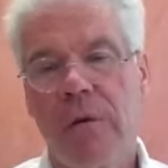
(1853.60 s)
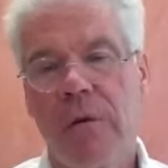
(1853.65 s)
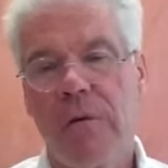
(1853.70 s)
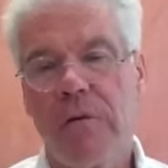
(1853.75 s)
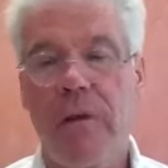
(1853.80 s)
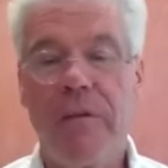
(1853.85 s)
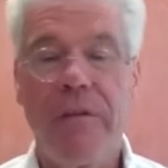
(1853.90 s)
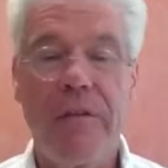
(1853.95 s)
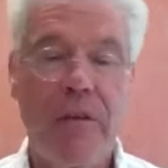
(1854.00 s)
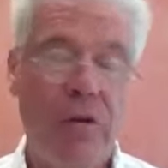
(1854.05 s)
As
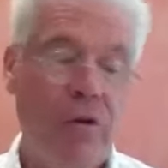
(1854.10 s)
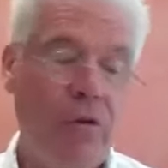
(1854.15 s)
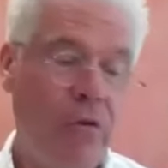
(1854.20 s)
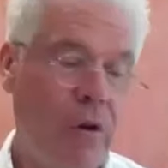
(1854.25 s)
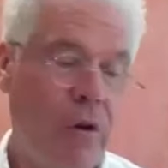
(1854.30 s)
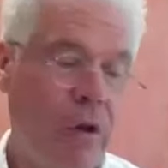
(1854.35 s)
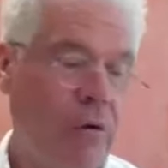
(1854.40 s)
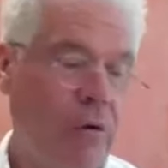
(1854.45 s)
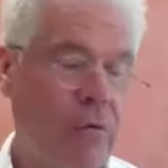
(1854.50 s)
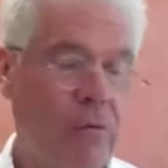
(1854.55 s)
I think you
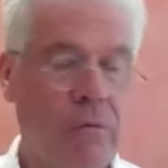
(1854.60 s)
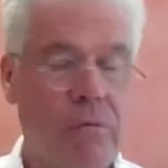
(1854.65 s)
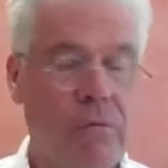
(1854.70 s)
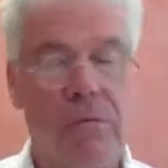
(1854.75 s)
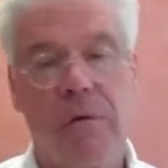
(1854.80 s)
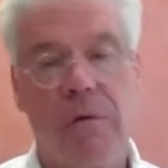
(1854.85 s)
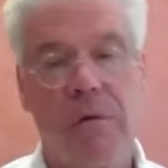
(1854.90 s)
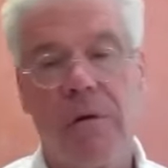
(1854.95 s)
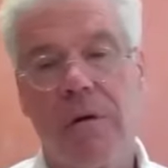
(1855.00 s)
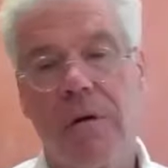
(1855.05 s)
know,
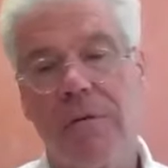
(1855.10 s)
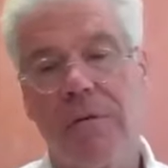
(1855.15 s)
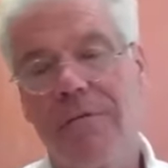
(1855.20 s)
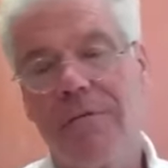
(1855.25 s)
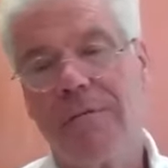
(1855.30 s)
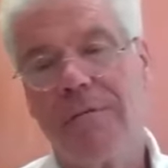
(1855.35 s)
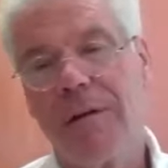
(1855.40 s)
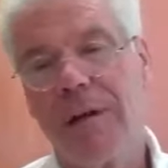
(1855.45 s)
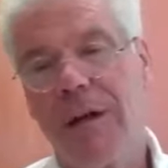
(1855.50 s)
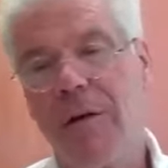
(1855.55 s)
uh,
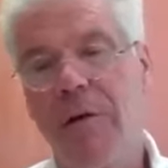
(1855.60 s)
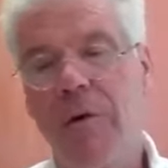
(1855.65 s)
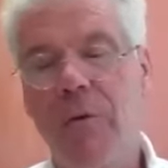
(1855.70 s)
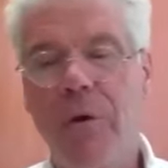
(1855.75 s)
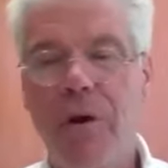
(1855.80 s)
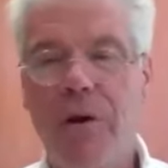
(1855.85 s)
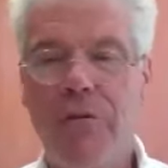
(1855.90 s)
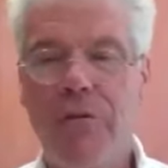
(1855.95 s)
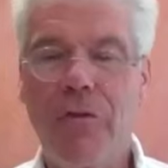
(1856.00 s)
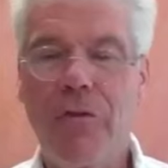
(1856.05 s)
Larry,
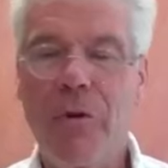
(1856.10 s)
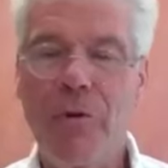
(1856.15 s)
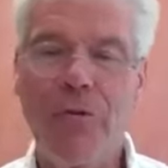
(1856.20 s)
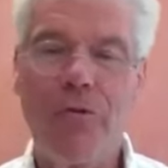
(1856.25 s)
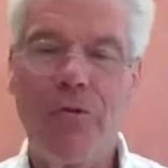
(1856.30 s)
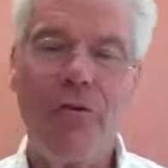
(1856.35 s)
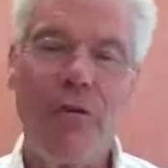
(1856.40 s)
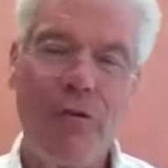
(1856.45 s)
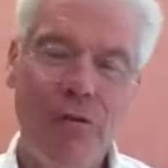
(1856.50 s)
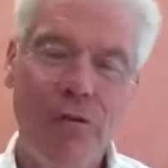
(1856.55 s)
we also own
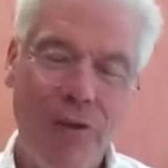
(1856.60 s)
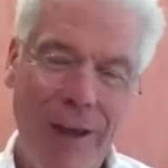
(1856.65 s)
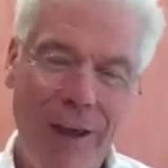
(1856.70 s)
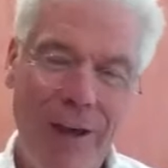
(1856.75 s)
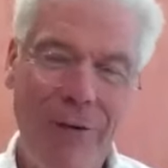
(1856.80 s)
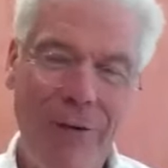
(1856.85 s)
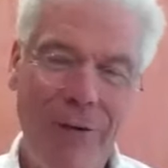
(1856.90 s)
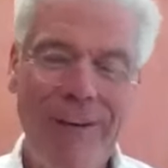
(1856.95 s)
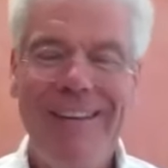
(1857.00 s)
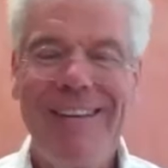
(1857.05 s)

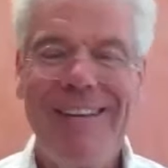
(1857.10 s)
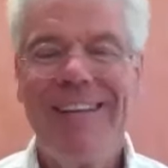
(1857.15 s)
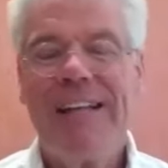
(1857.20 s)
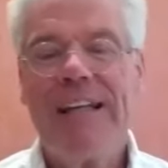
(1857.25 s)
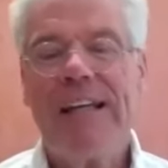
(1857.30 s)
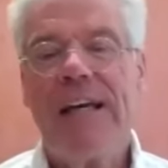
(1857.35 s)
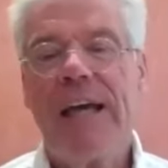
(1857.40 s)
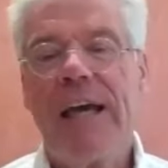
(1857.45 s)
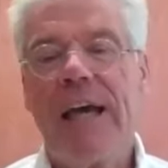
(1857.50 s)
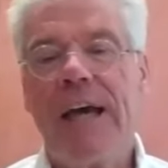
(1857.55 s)
ServiceNow,
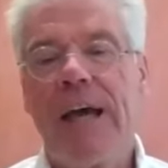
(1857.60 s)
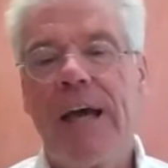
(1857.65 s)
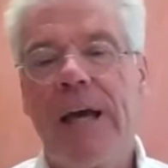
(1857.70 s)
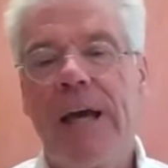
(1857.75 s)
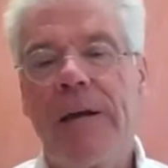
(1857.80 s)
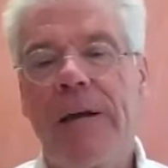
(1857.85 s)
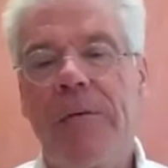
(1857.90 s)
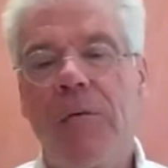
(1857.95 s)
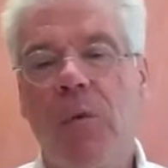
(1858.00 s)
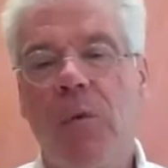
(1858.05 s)

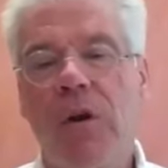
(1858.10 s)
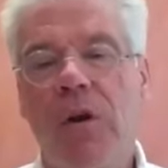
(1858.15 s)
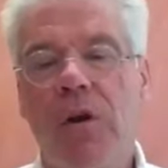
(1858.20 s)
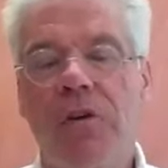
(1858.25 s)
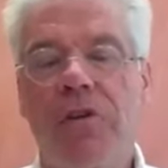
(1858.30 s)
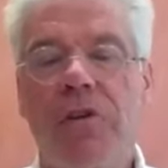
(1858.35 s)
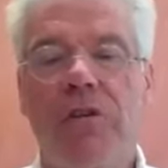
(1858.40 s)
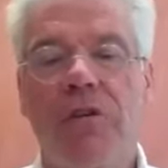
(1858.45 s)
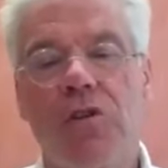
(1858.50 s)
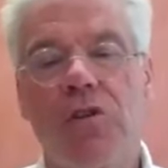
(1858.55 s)
and we
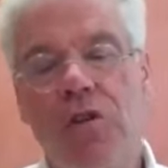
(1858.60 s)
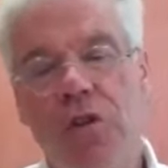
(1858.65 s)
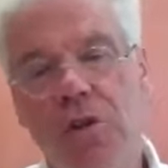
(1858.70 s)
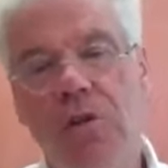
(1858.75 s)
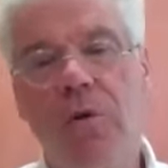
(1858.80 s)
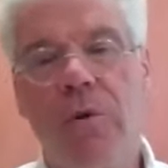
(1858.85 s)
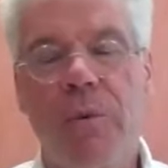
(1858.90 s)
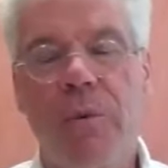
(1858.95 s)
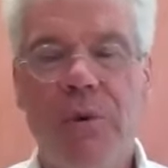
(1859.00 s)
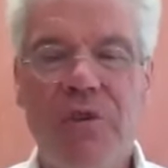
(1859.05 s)
looked at the
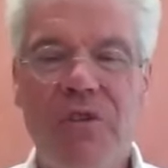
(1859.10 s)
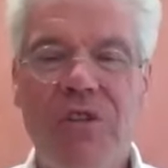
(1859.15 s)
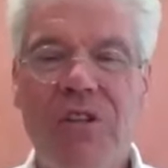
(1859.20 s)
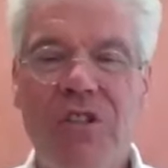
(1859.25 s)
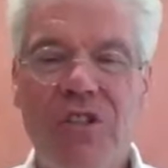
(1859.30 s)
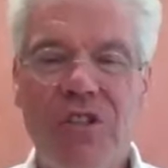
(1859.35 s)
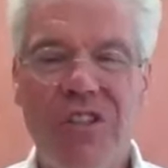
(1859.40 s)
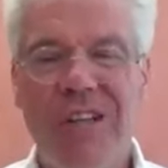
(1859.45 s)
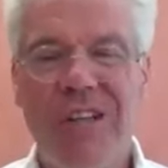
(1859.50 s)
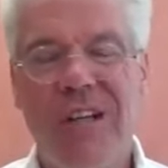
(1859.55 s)
two and we
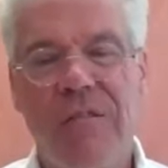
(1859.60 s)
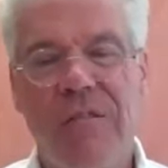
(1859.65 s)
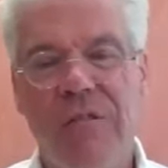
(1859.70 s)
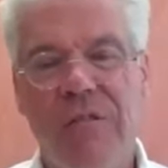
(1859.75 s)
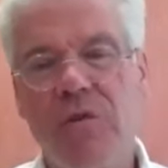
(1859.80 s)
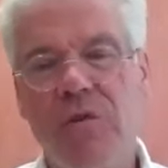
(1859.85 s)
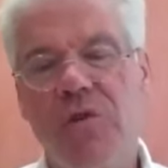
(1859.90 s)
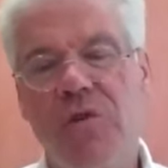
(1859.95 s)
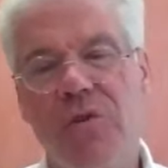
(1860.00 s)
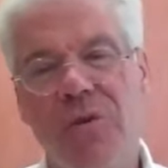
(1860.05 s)
said, "Gee, of
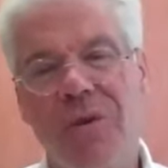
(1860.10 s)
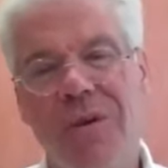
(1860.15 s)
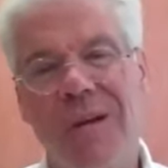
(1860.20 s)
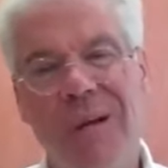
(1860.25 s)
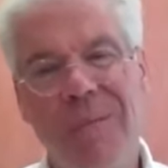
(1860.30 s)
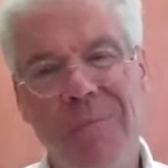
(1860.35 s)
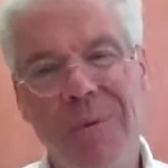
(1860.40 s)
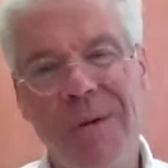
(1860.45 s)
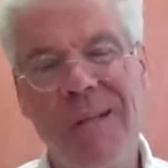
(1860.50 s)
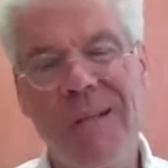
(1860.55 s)
those two
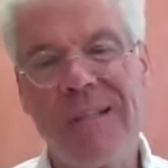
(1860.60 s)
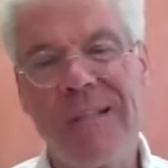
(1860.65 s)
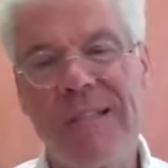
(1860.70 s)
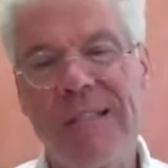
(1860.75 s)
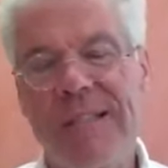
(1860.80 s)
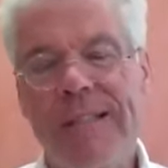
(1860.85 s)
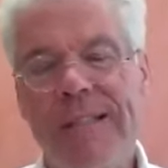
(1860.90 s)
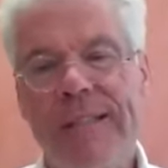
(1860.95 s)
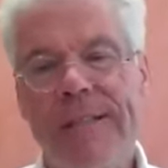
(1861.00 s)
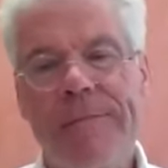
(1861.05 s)

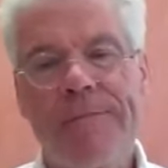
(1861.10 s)
companies,